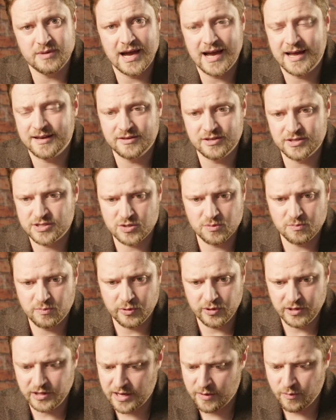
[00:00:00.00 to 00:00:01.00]
and at some
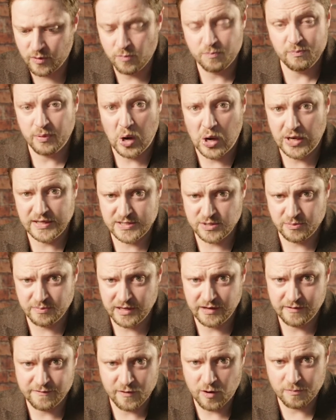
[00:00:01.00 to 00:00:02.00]
point they will buy
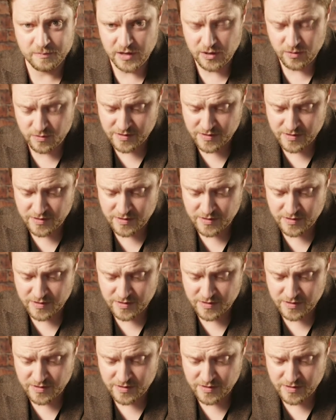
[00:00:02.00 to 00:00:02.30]
something from you.